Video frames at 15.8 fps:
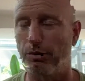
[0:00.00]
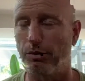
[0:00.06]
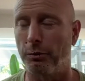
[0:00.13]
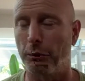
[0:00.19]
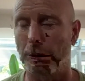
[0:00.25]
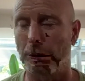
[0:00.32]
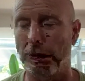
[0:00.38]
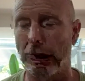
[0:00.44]

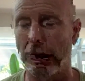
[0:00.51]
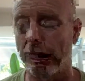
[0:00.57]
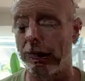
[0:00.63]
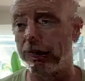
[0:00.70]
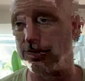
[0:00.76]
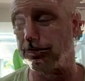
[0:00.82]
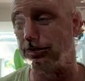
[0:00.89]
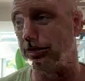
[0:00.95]
Was
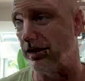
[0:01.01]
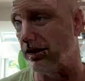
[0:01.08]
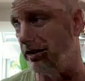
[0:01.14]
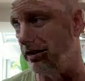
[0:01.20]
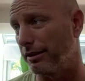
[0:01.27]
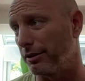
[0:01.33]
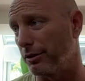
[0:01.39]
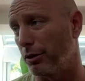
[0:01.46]
in
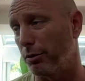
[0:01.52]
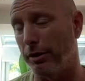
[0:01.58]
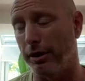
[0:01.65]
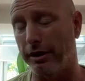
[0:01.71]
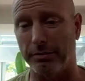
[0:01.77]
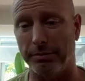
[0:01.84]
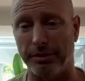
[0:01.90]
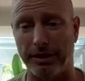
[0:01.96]
a
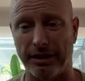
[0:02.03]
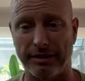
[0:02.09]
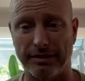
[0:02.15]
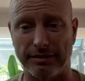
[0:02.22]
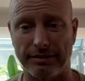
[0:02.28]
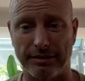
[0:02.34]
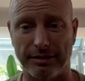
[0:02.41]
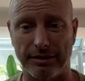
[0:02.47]

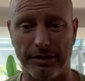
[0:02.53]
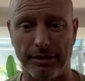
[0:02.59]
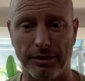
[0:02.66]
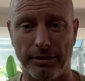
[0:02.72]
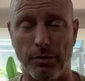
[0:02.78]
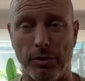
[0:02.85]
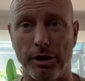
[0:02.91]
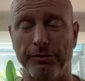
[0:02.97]
marketplace,
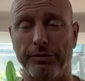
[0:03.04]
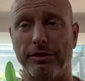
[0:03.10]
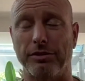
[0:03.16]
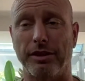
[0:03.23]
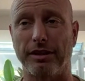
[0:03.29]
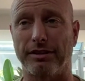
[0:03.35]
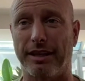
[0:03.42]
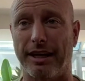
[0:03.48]
what if the
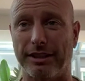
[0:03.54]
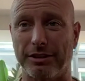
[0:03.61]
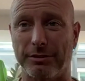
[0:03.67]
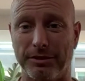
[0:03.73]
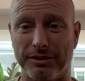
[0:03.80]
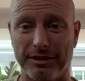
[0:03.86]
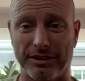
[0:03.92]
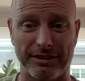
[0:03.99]

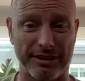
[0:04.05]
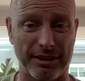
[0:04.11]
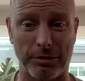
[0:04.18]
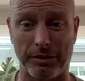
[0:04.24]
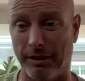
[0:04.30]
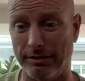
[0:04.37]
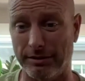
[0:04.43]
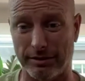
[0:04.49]
transaction was in
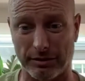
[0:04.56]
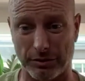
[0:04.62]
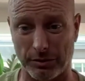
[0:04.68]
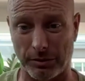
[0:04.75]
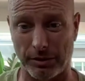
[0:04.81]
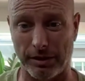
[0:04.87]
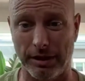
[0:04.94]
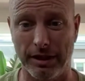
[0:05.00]
someone else's
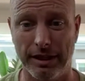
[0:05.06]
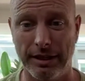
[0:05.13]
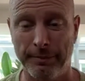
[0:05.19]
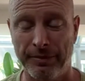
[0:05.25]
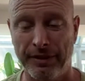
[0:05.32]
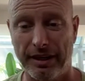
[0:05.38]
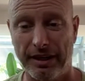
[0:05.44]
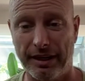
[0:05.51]
store?
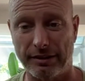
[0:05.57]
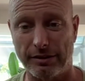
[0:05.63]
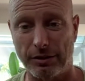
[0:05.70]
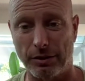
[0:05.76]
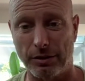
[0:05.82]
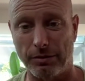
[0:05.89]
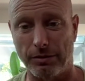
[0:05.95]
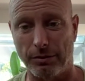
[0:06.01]
And
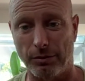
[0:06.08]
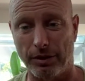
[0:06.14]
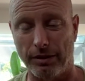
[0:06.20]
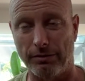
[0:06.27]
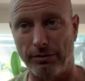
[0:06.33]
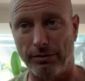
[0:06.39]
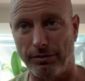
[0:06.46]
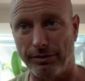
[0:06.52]
so
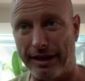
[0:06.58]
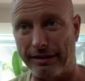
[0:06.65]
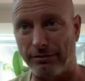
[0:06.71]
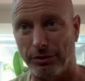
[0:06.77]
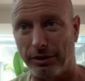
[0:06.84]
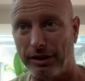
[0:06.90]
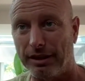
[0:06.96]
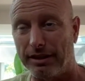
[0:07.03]
that
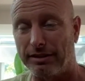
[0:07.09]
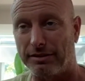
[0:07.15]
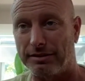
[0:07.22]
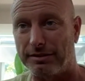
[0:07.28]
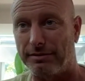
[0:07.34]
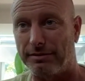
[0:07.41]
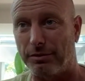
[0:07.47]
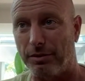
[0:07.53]
really
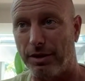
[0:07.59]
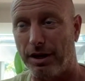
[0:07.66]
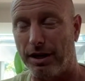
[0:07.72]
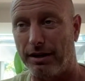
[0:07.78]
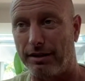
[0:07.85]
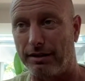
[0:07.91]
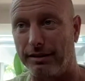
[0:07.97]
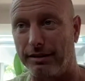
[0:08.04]
is
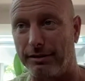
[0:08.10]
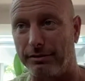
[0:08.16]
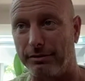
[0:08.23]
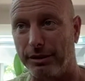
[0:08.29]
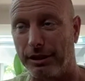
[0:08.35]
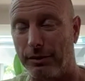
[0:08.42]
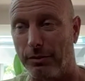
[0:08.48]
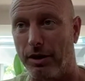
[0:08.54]

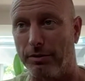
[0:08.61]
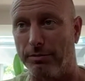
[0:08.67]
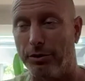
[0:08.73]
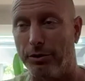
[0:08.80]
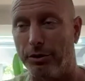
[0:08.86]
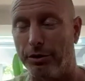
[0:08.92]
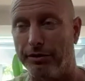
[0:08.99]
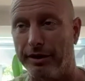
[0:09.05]
really what
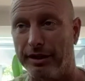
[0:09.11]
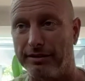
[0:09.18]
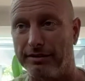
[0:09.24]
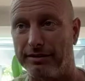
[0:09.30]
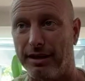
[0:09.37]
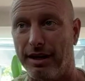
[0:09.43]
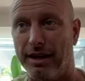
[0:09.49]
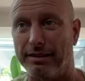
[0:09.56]

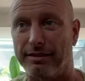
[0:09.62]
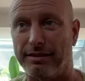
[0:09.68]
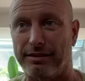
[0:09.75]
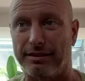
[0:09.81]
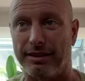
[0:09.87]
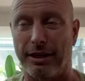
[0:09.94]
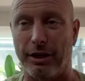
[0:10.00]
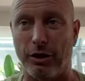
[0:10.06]
motivates us,
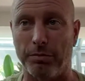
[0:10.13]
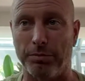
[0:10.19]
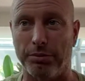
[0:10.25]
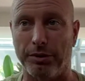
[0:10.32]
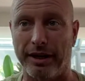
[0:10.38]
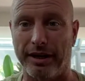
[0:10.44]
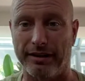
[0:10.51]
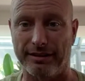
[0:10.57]
is to help
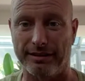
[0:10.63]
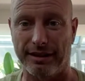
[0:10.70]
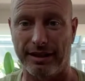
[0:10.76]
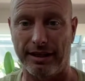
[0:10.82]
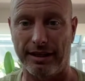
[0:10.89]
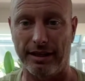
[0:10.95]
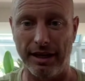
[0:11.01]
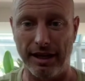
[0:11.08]
brands
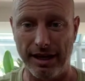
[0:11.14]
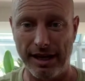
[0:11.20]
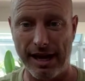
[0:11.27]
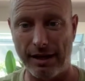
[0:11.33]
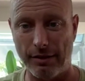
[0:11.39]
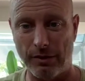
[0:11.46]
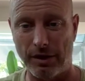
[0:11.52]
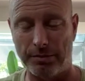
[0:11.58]
say,
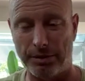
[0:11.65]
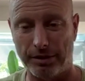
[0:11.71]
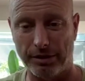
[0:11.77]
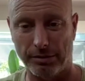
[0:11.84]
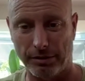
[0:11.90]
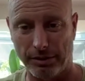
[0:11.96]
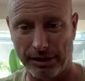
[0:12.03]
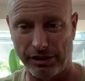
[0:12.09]
how do I build
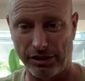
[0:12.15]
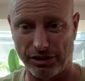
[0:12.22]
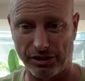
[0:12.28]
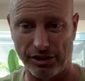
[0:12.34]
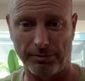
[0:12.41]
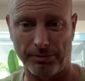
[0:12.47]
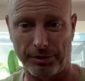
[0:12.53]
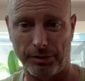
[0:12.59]
a
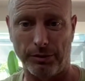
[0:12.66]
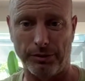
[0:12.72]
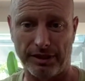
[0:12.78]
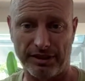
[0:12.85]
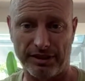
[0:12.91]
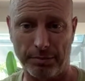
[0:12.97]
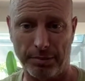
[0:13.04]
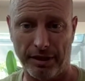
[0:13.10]
relationship between
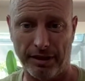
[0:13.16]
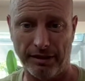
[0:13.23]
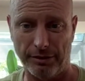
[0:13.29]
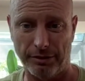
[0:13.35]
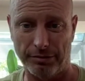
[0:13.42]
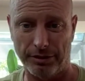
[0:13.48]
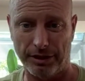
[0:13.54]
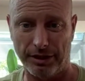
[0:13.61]
this spend
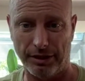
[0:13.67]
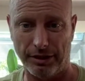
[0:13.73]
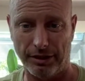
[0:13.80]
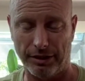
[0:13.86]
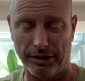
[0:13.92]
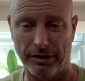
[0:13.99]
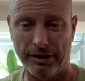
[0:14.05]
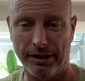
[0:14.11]
over
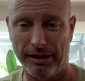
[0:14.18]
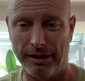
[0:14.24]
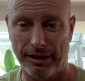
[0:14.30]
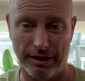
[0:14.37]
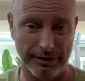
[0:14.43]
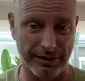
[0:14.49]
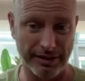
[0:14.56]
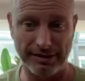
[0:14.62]
here
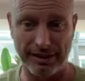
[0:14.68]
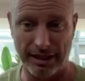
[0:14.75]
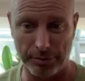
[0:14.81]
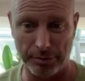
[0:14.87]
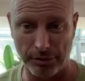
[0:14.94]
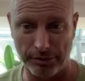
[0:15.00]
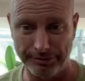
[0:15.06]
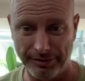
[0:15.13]
in this
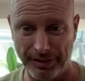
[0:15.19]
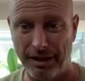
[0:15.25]
table